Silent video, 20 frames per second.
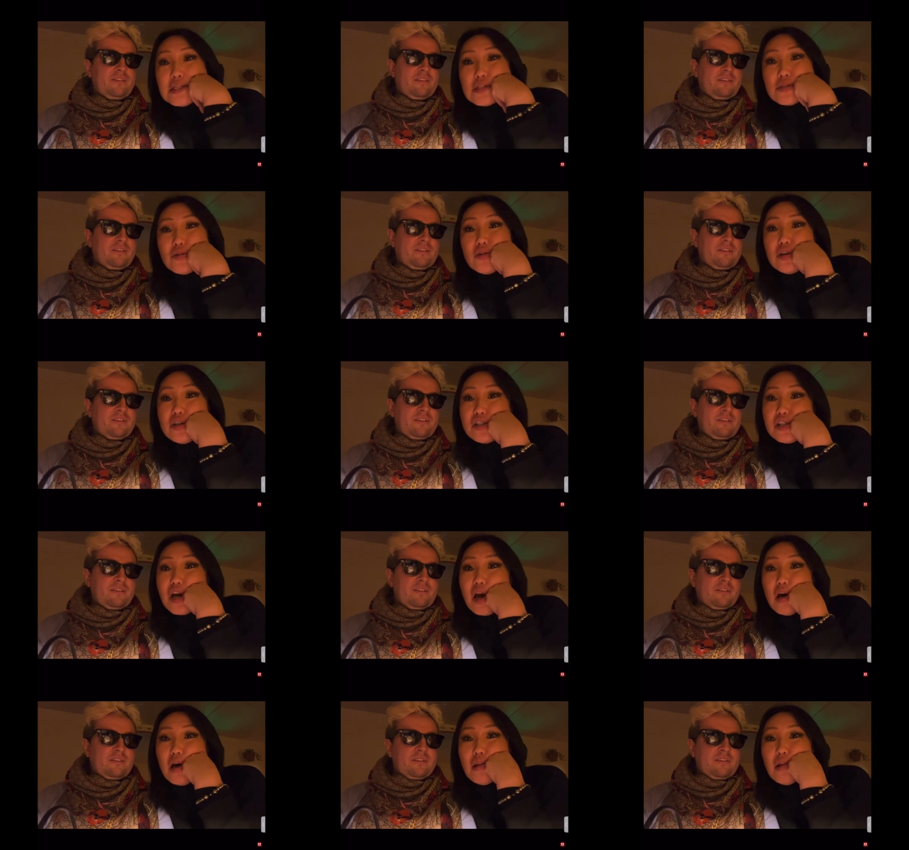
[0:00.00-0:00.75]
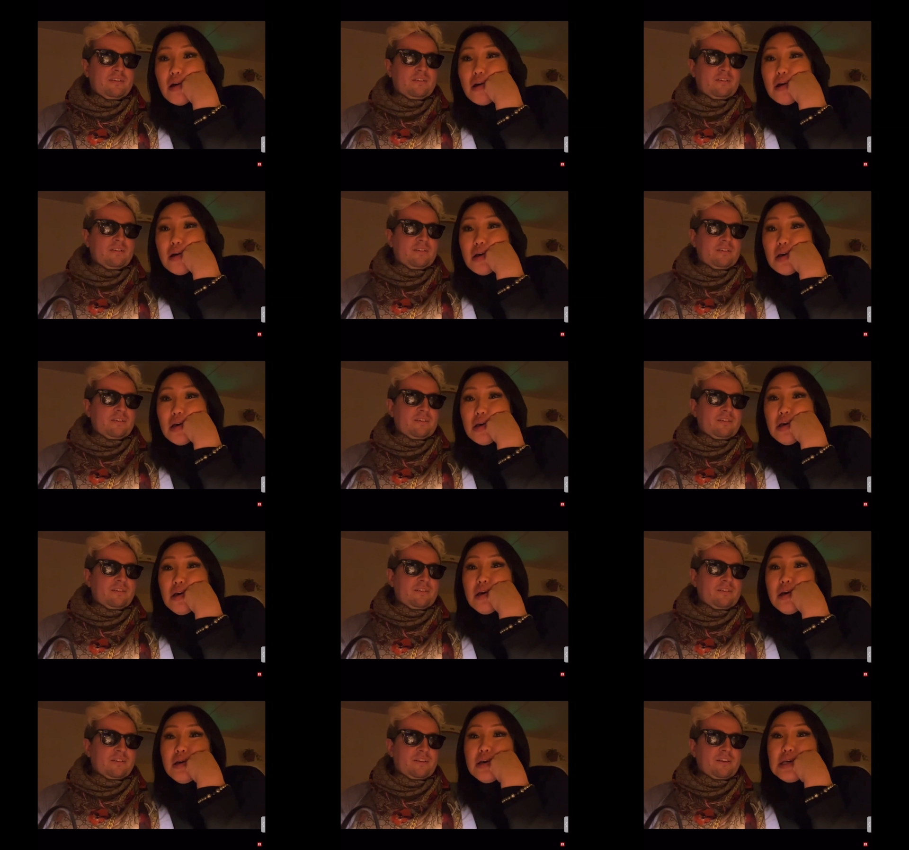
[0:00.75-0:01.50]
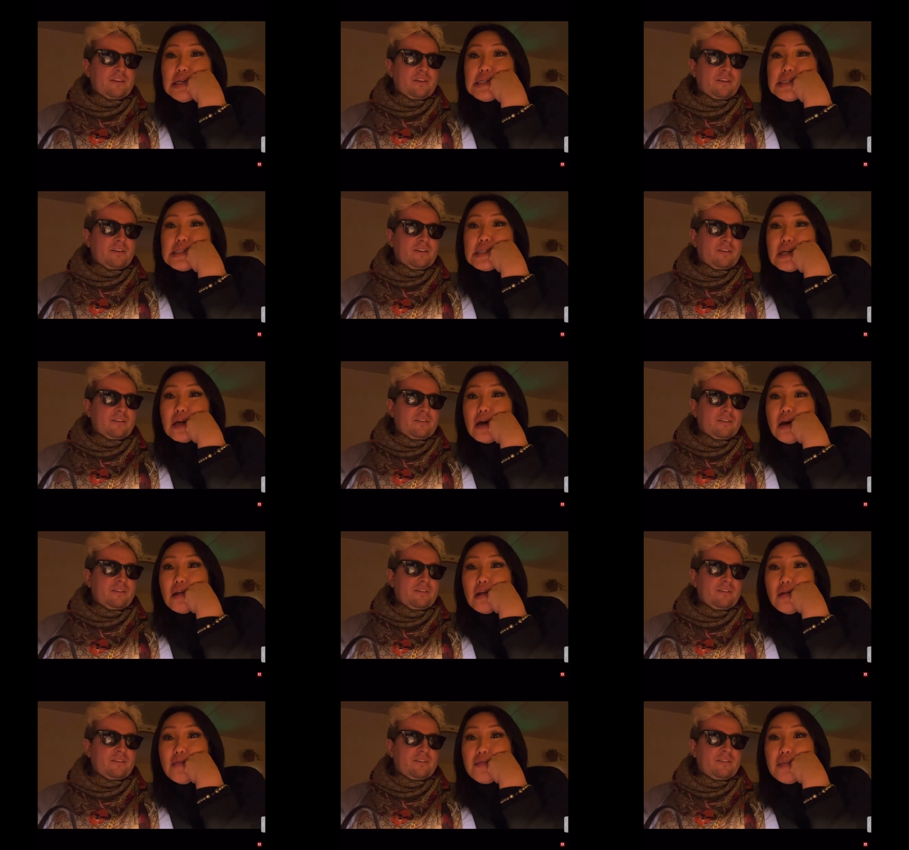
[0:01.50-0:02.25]
Speaker 1: to each other? Yeah.
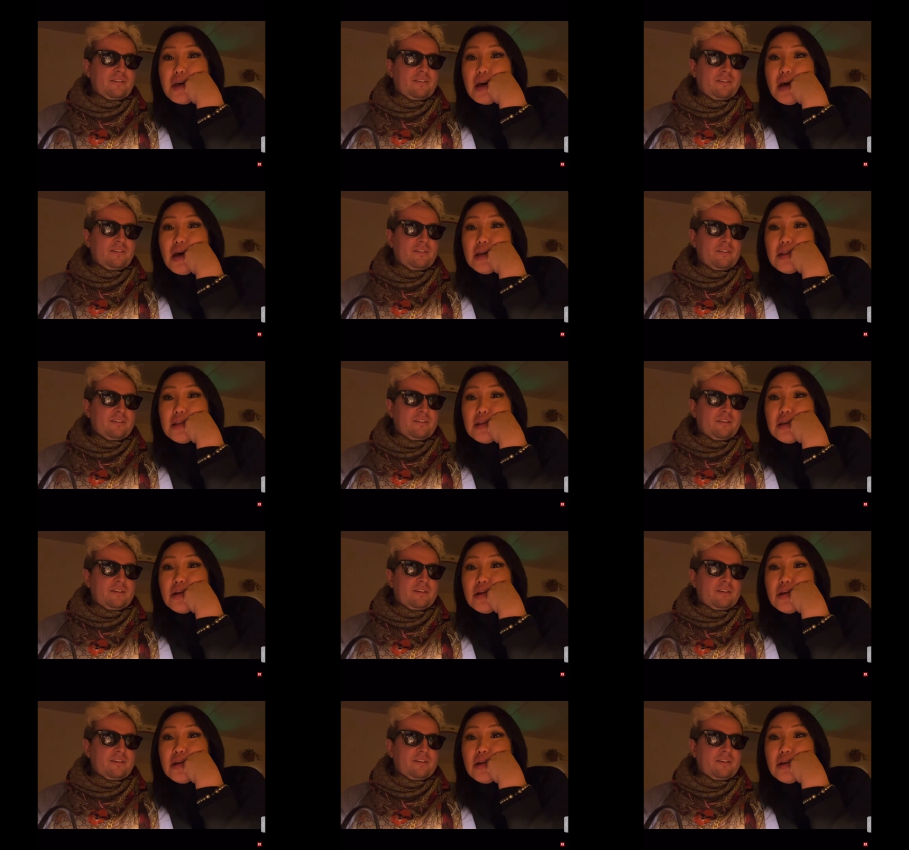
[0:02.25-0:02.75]
Instead of that, you